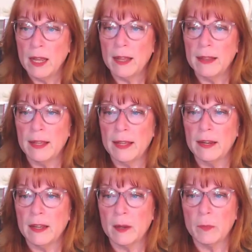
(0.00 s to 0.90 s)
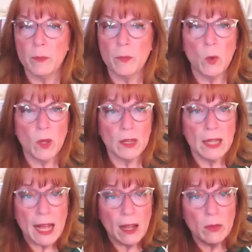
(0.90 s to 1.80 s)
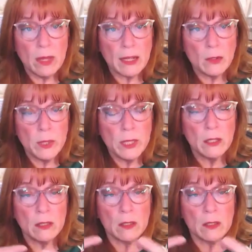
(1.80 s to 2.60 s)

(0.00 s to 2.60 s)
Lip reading: and then you allow that twinkle